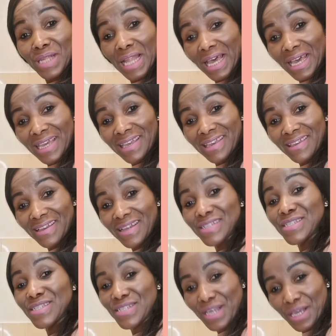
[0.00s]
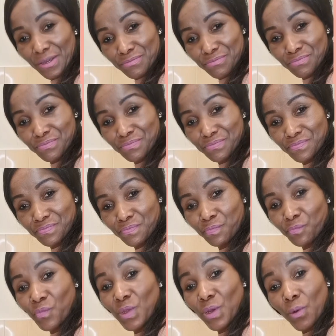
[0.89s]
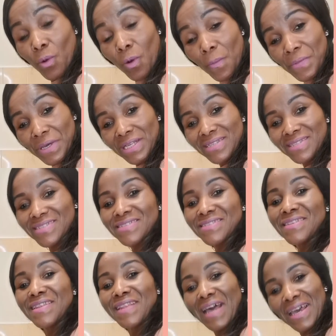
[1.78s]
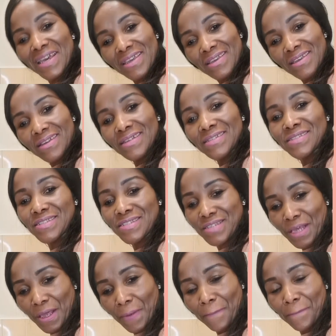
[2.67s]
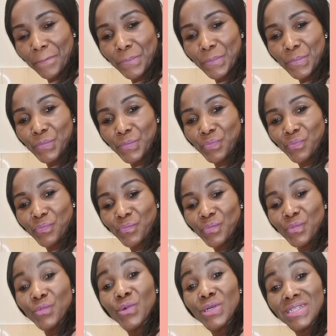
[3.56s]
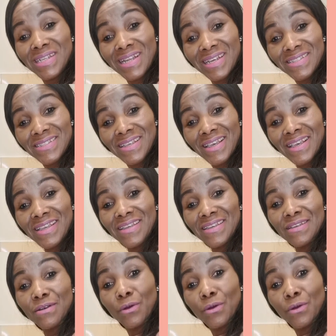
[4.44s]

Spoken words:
like and share. Comments, like and share. What did I say?